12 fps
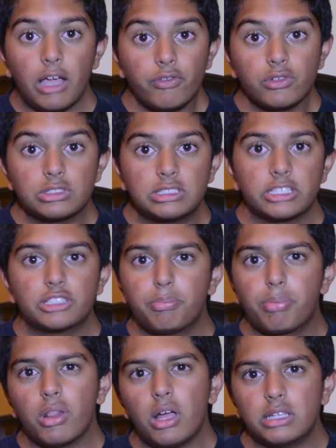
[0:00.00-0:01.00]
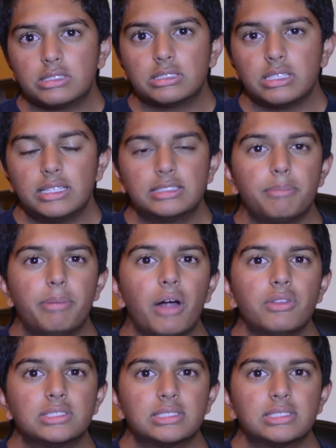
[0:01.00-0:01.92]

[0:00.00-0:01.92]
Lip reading: iPhone 6 Plus is about the